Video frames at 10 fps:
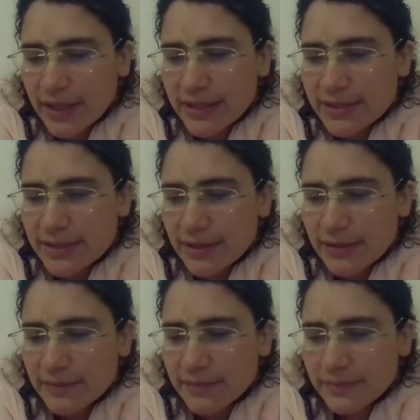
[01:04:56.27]
that
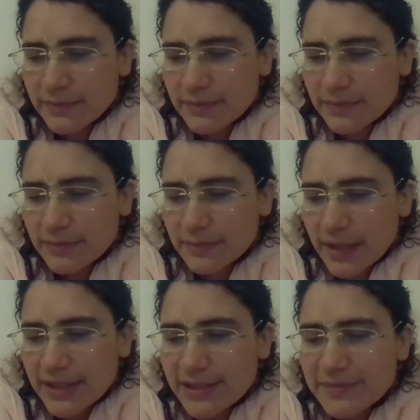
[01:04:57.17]

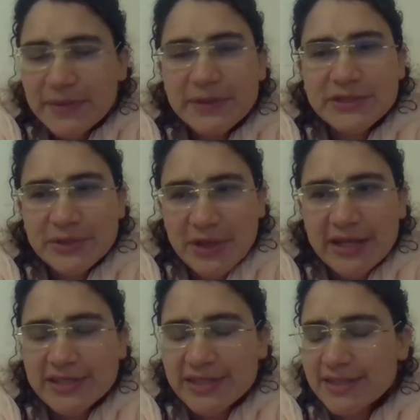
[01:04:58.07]
is spiritual
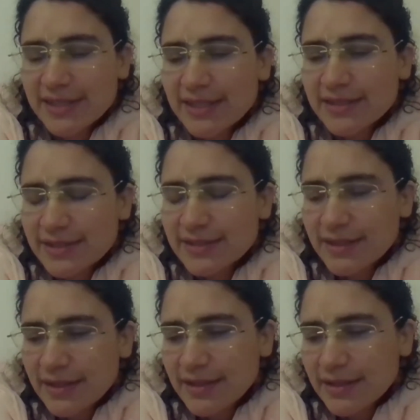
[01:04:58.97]
consciousness.
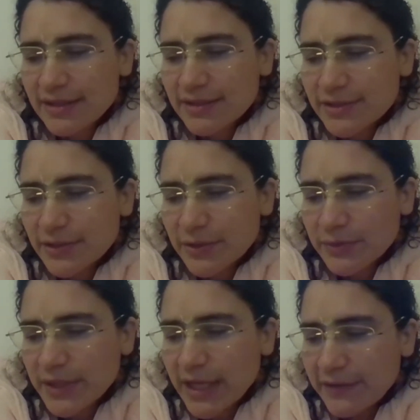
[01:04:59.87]
So
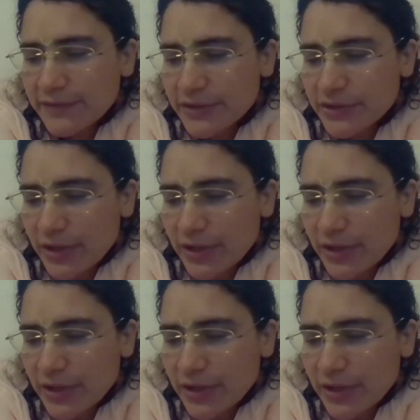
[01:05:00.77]
we have to